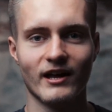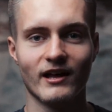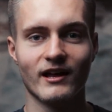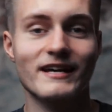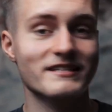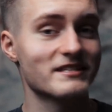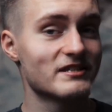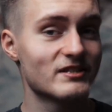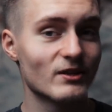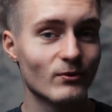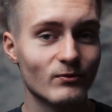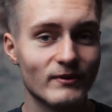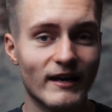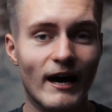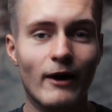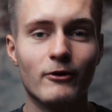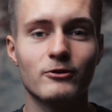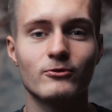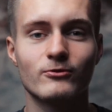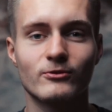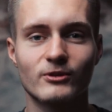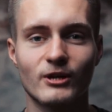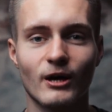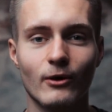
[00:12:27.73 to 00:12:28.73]
And so now
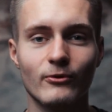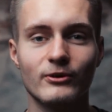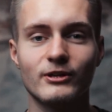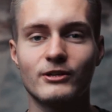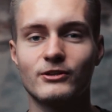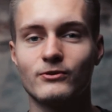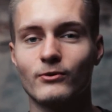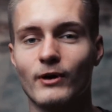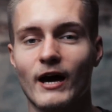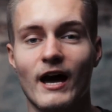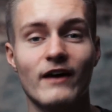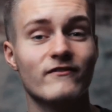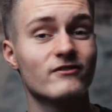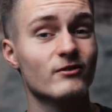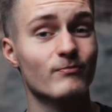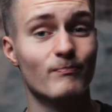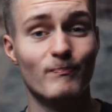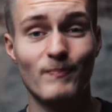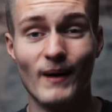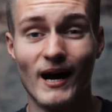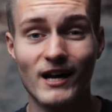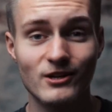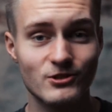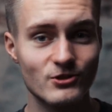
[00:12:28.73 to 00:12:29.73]
you're going to have a
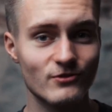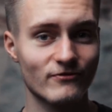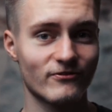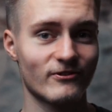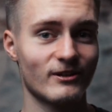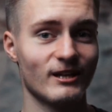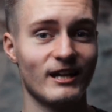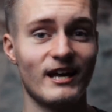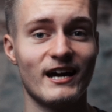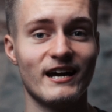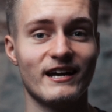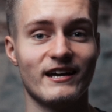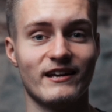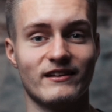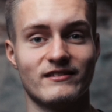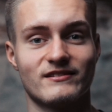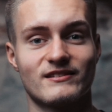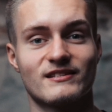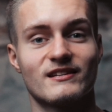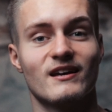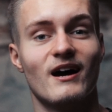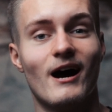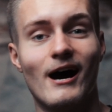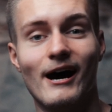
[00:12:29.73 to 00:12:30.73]
bunch of clients,